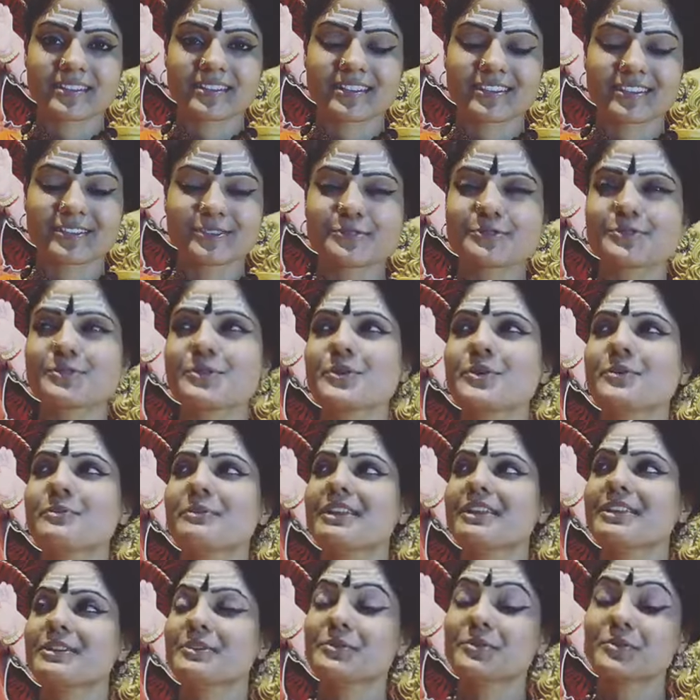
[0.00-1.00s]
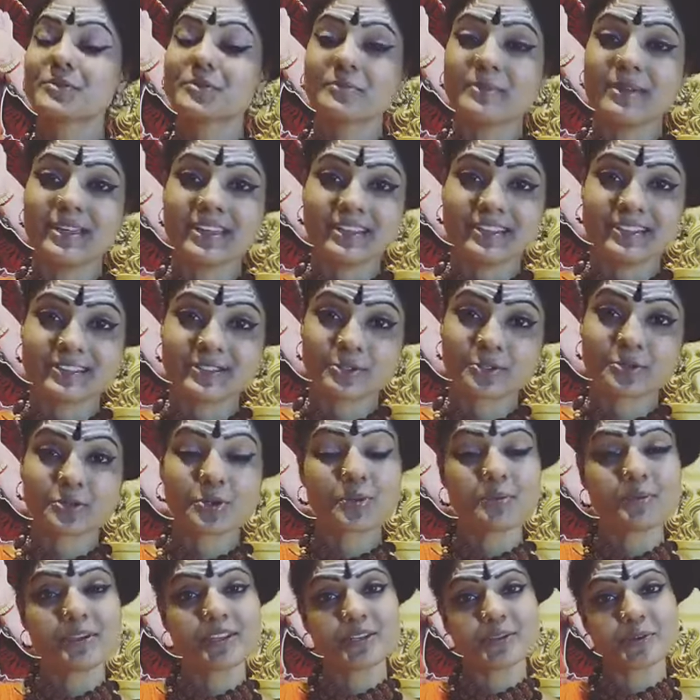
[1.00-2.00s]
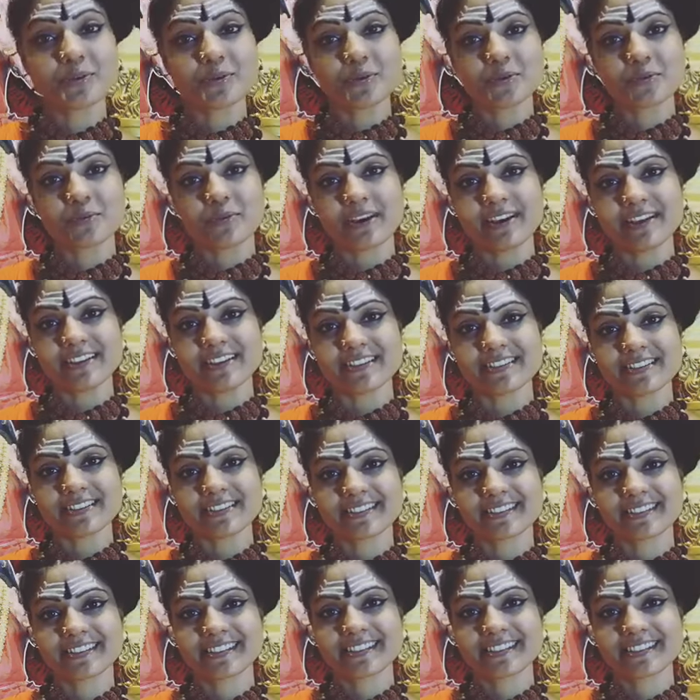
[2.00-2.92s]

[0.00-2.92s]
So many Guru Bahens, so many Guru Bhais.